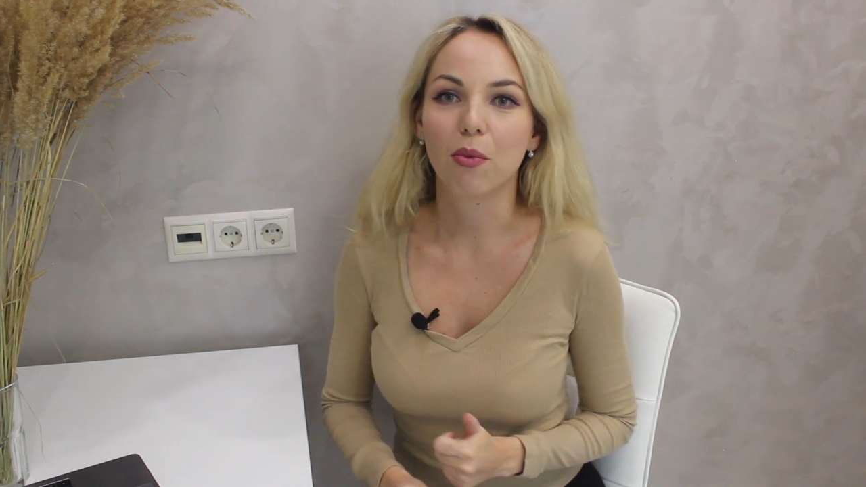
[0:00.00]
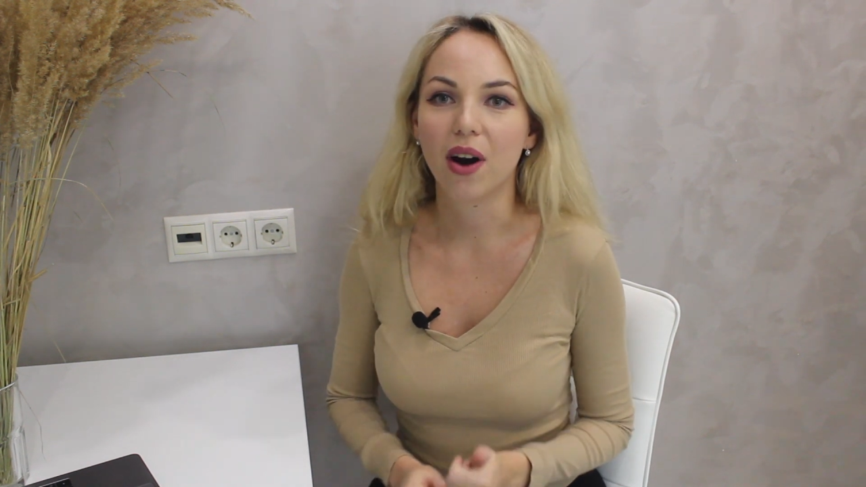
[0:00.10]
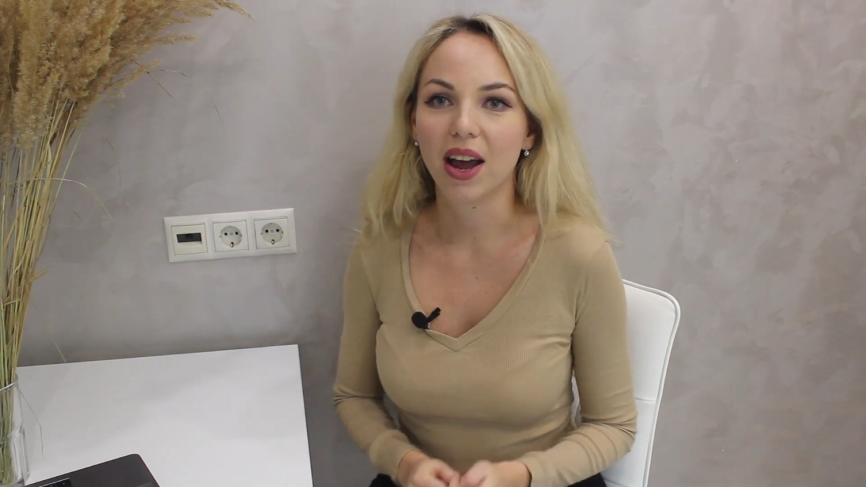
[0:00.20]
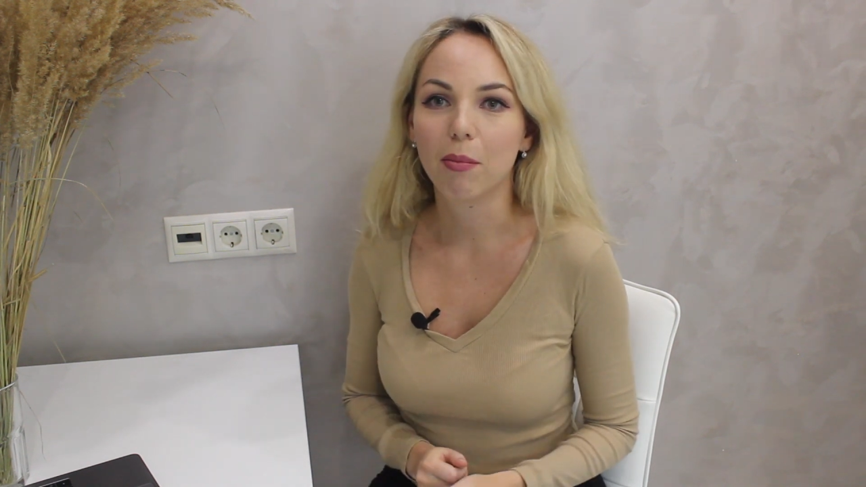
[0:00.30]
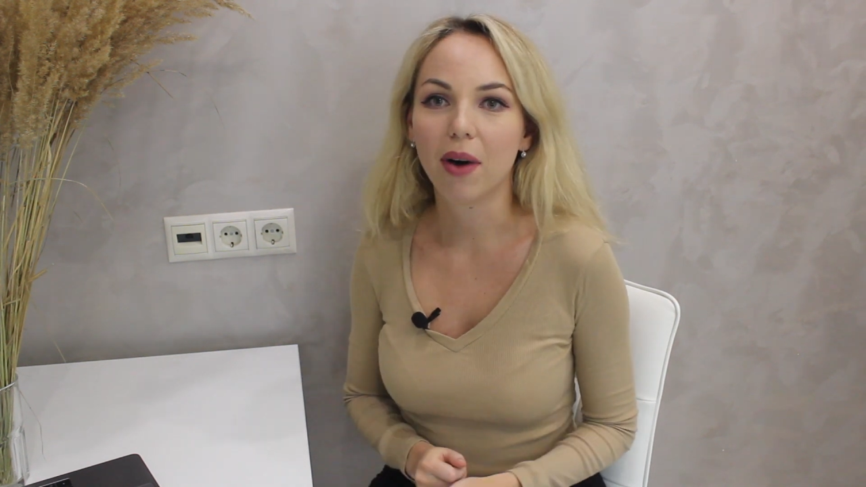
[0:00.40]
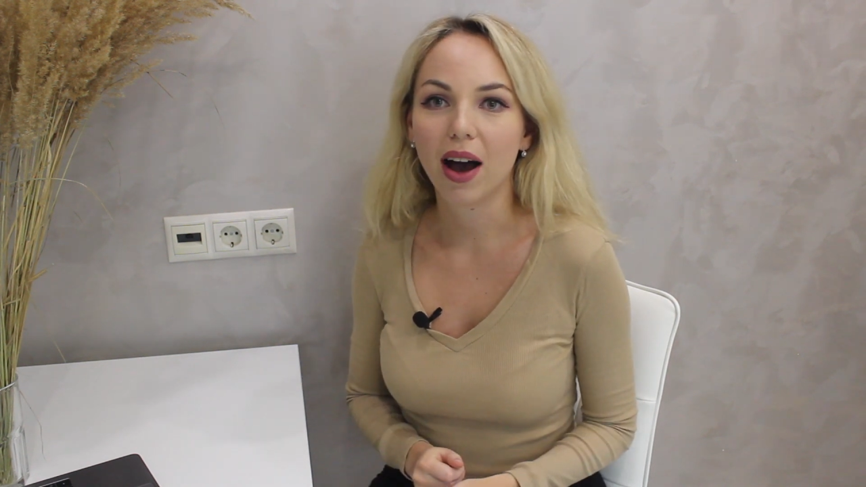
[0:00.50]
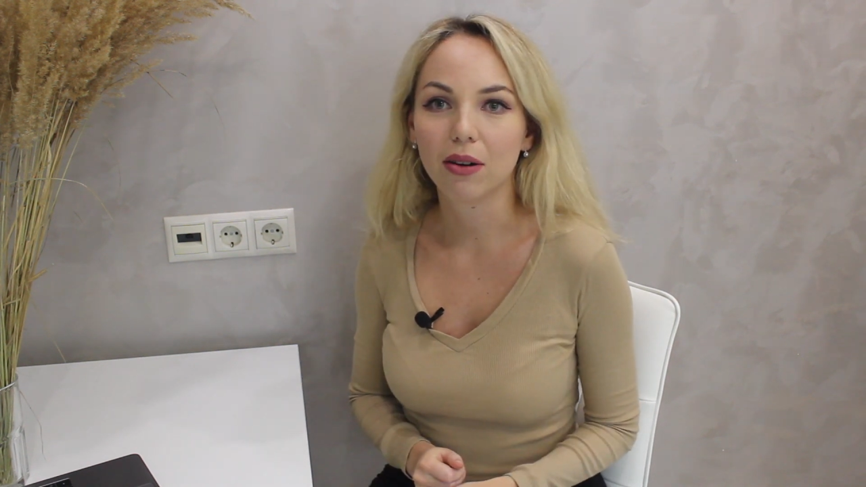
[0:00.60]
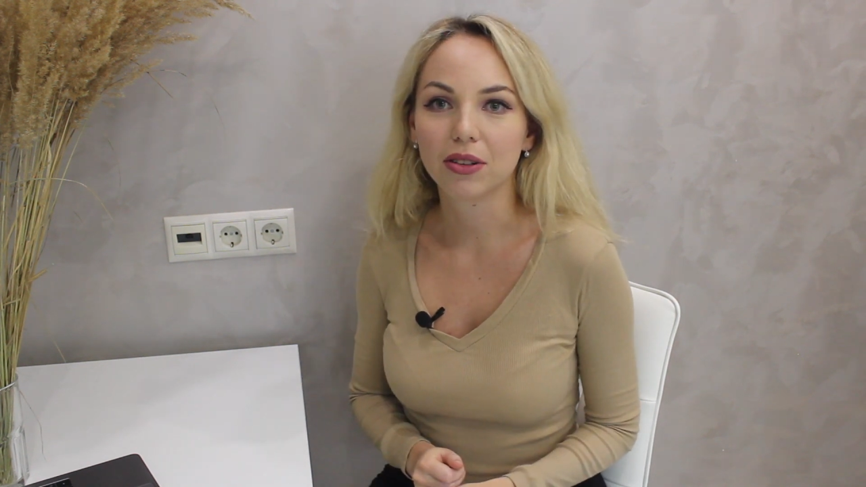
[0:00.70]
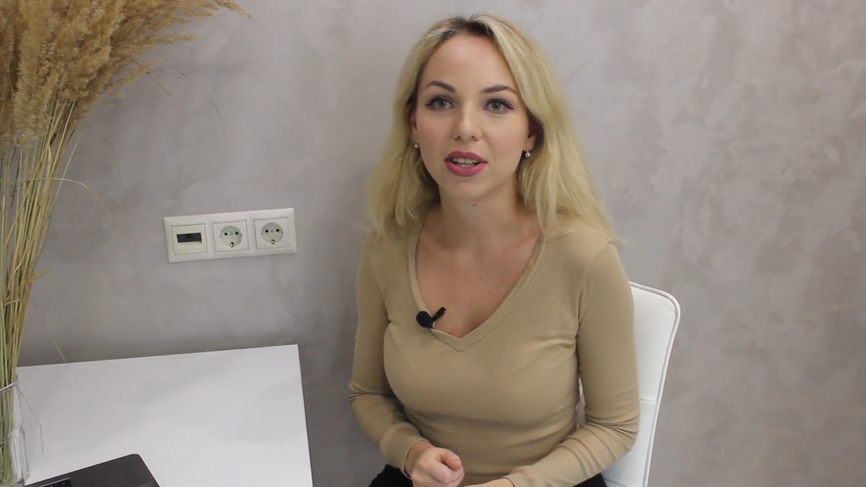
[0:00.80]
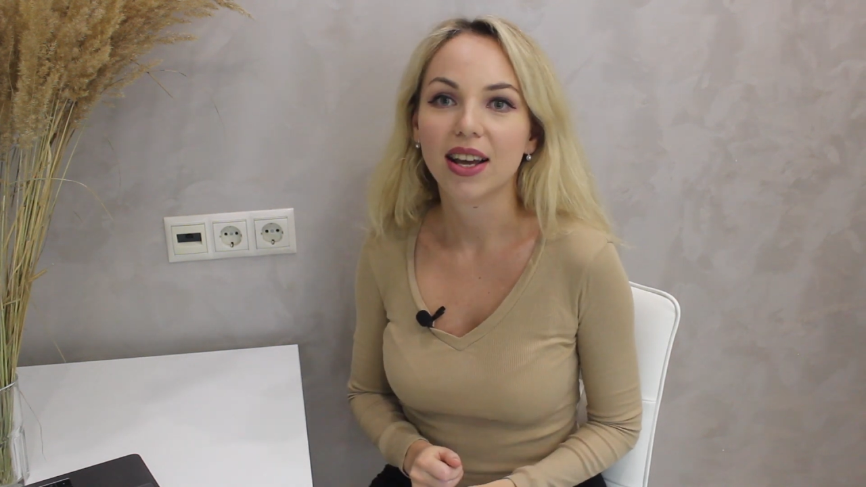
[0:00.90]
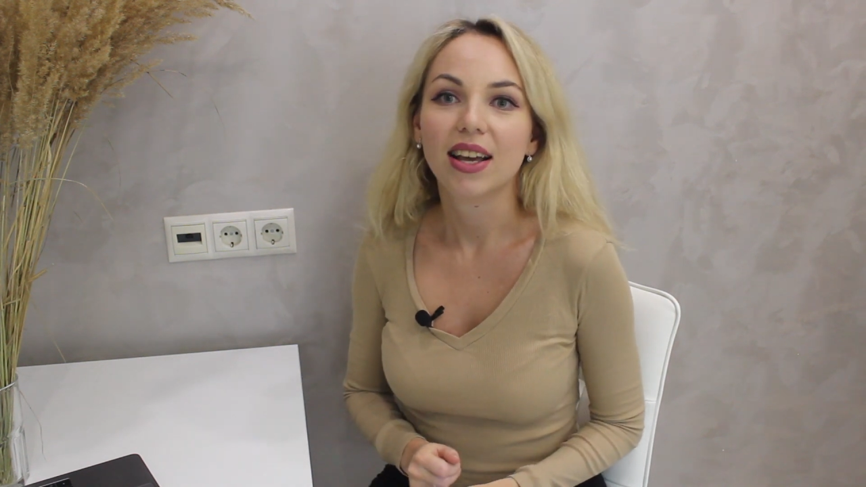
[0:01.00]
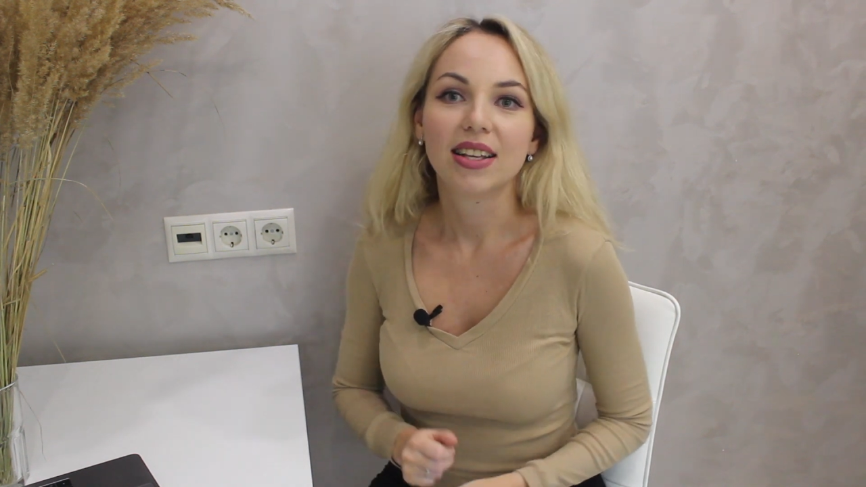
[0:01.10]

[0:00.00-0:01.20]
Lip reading: more about